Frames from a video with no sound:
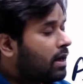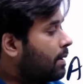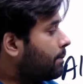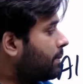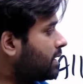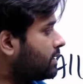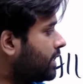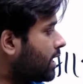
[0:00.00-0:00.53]

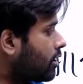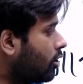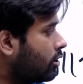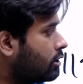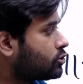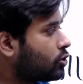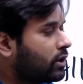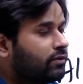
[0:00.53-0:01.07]
but they are
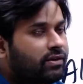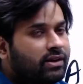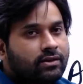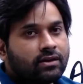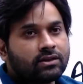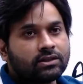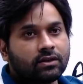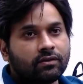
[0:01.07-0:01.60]
also giving
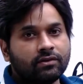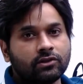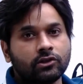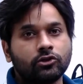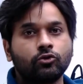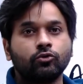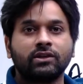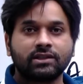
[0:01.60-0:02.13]
their services
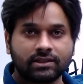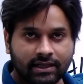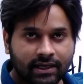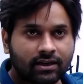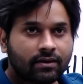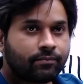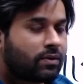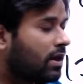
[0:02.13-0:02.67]
to the
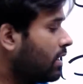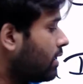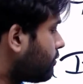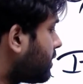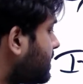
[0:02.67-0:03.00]
state. For